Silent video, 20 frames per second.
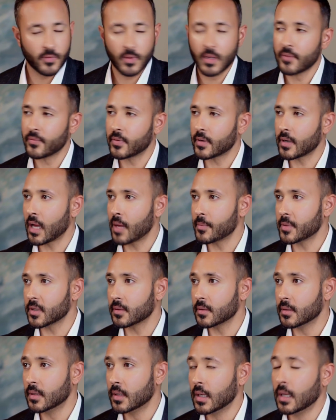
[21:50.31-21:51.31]
Phenomenal.
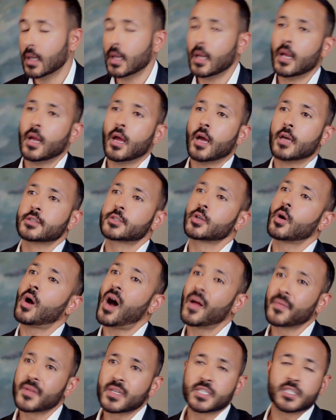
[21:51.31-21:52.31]
So
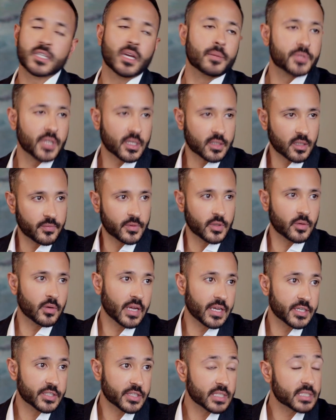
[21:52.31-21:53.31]
on the subject of new
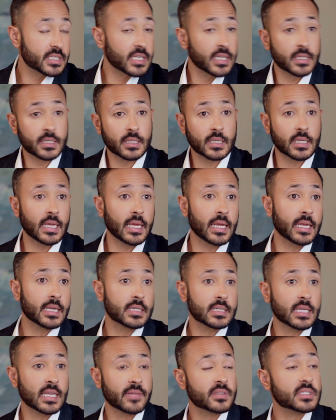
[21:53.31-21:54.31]
agents
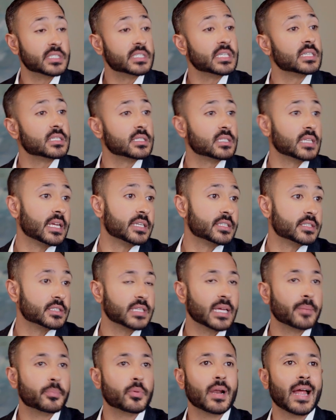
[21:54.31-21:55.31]
and even seasoned agents
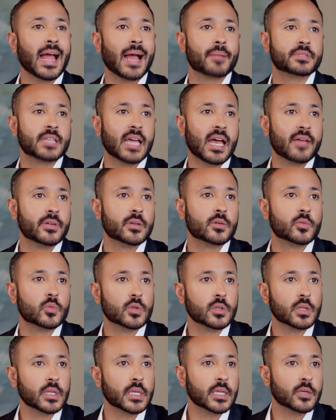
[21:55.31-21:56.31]
that perhaps haven't
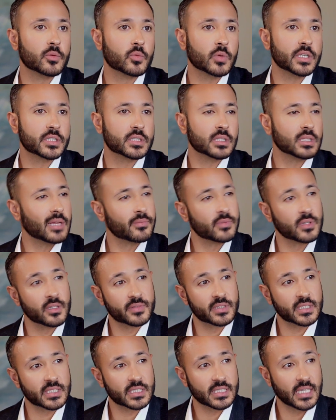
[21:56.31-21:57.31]
really reached the level of
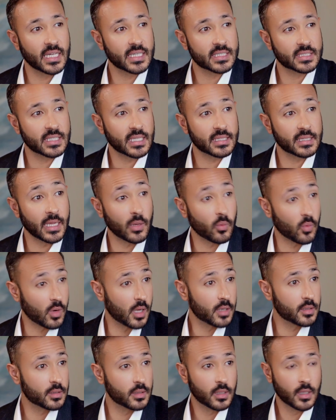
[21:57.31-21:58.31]
success that they
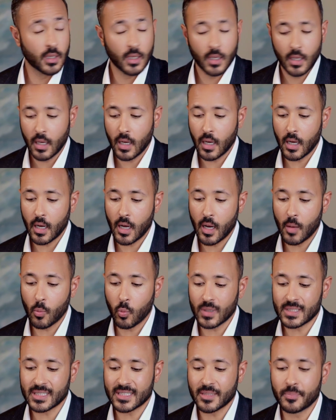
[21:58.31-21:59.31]
want,
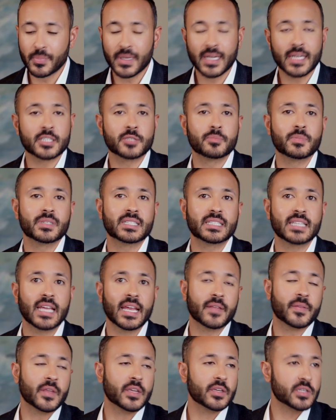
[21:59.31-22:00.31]
what's the biggest
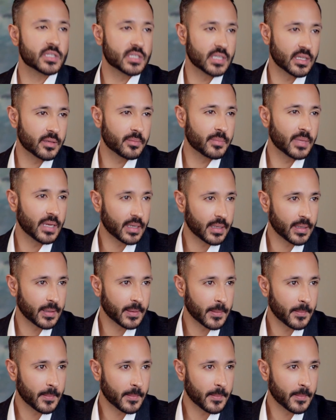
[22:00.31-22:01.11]
mistake that you see them making?